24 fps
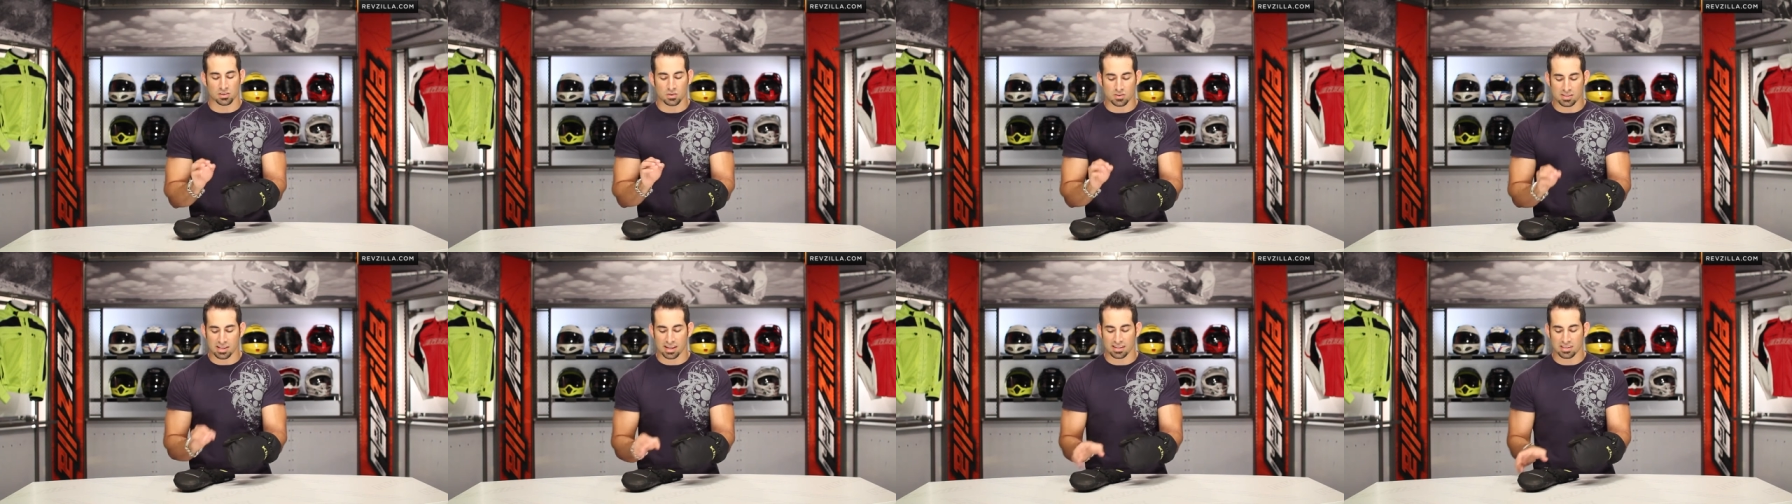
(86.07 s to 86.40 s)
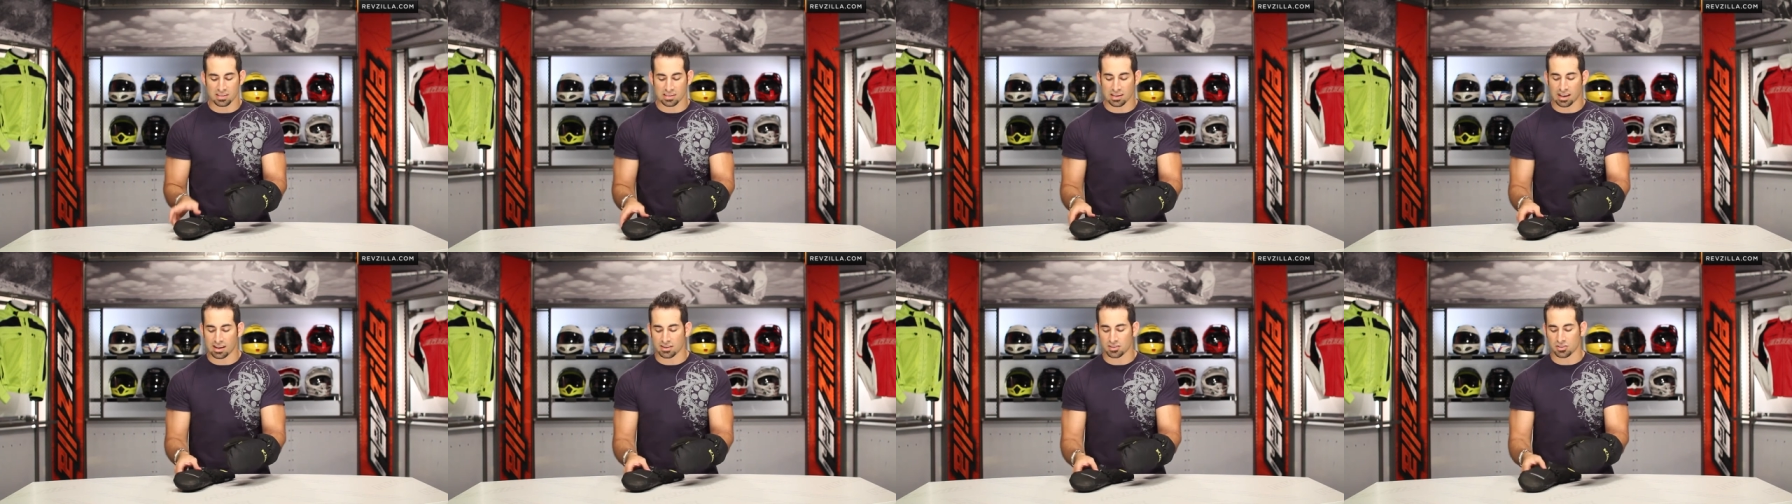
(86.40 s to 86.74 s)
Use that
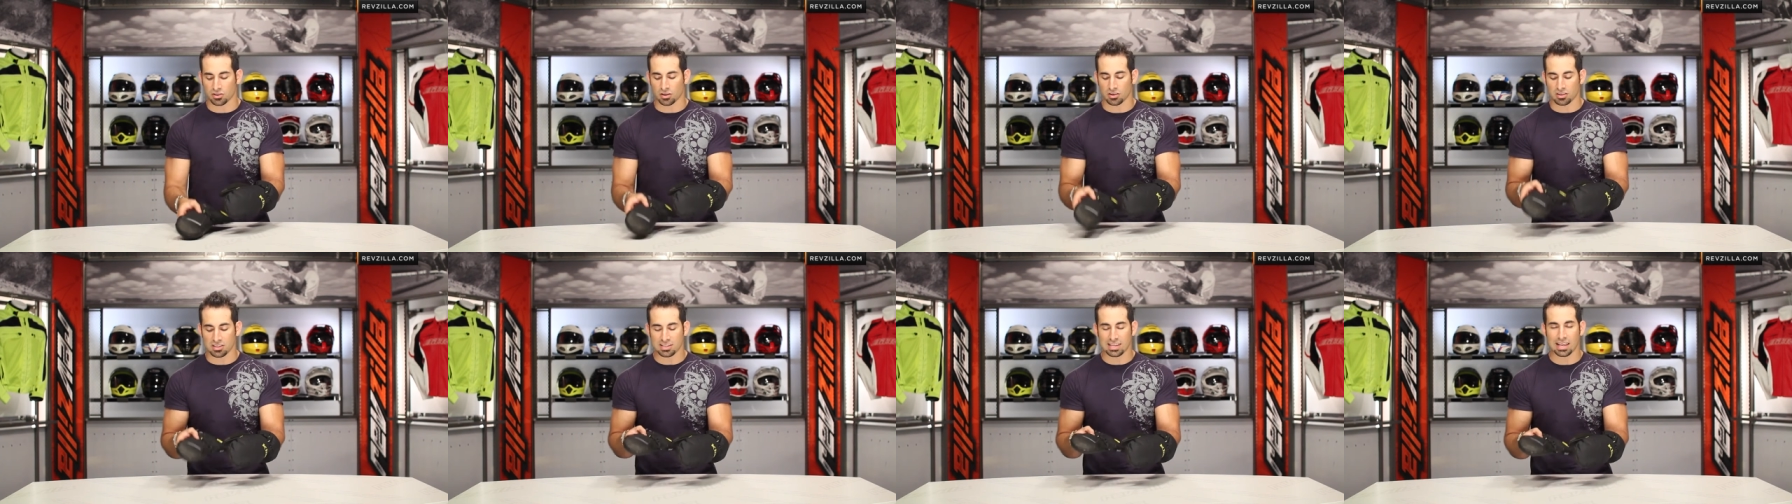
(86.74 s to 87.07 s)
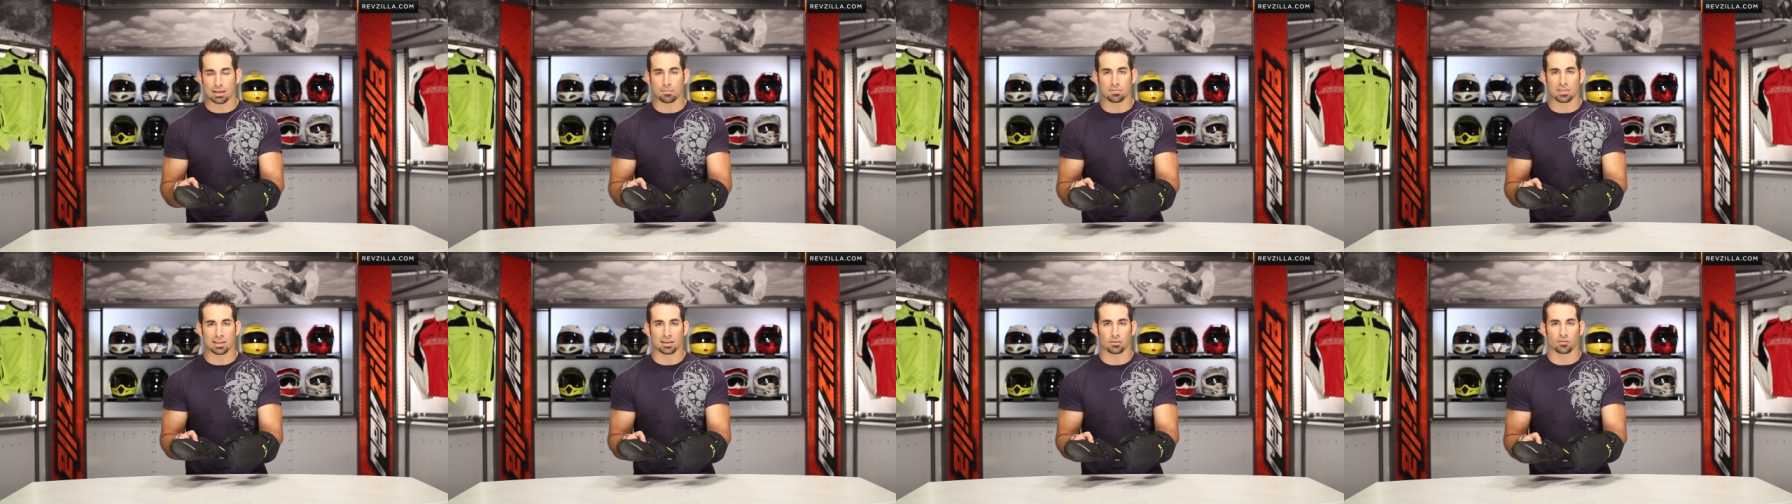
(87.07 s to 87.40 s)
size chart.
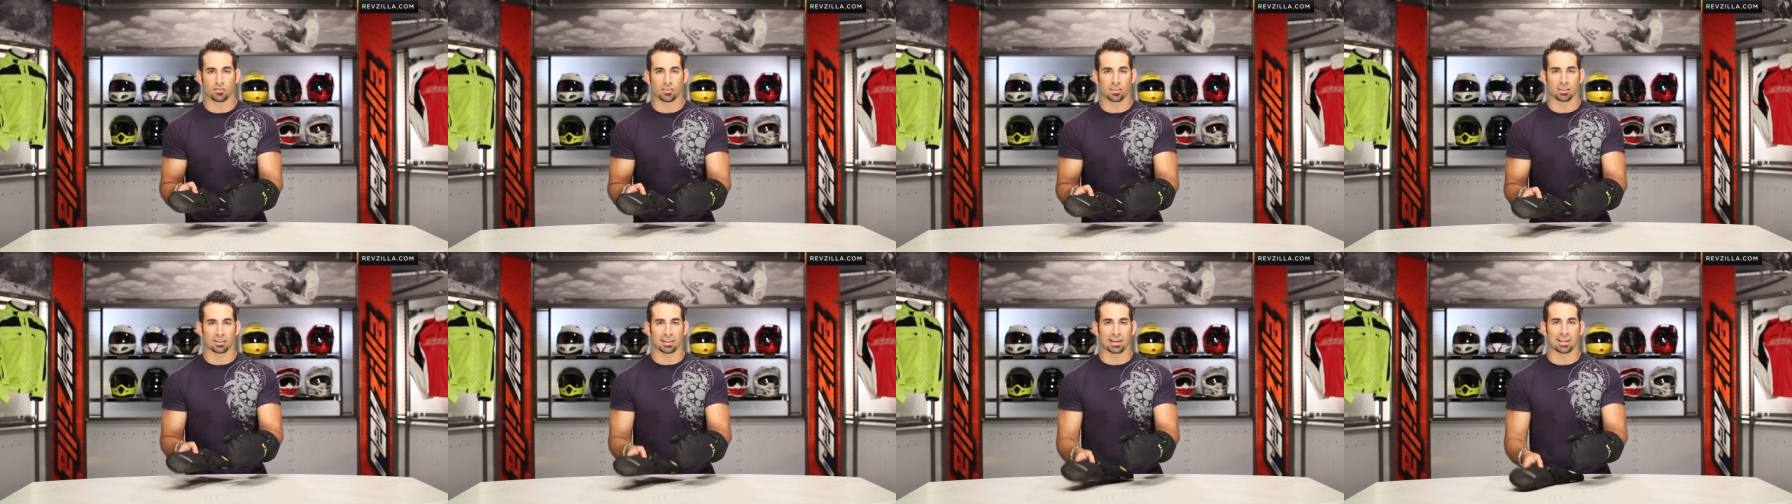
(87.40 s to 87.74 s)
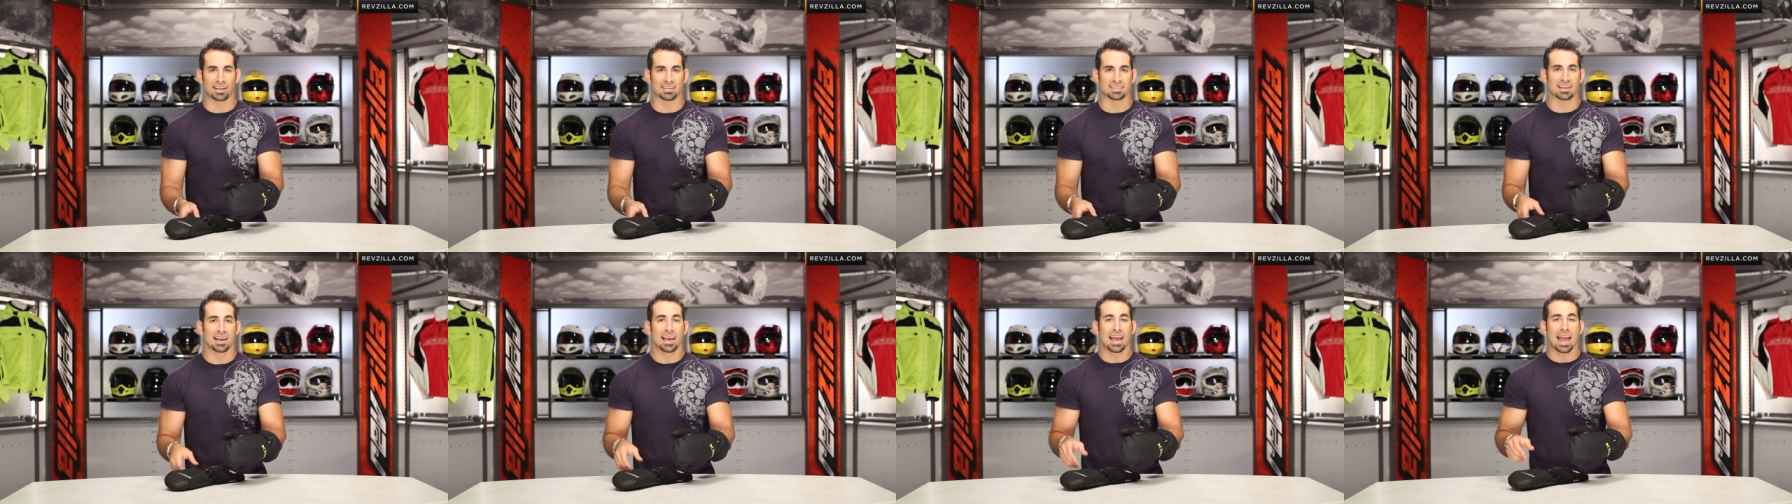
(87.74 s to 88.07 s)
Same thing for the
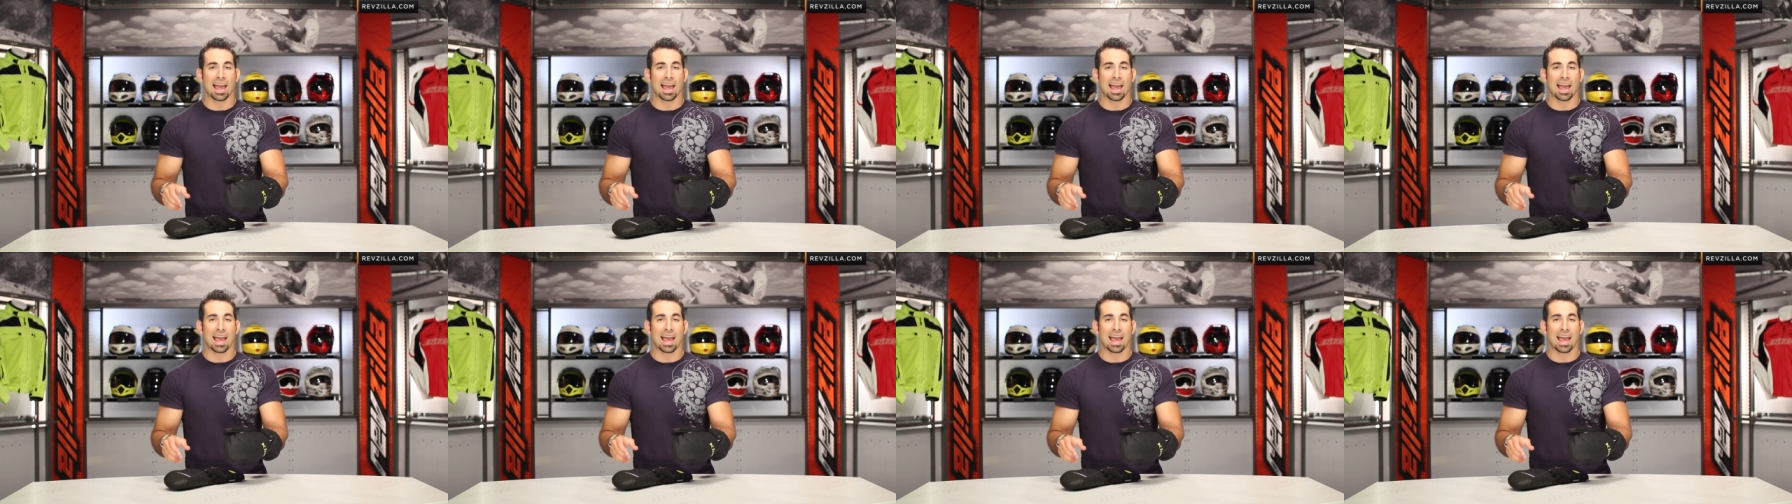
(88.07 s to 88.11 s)
ladies.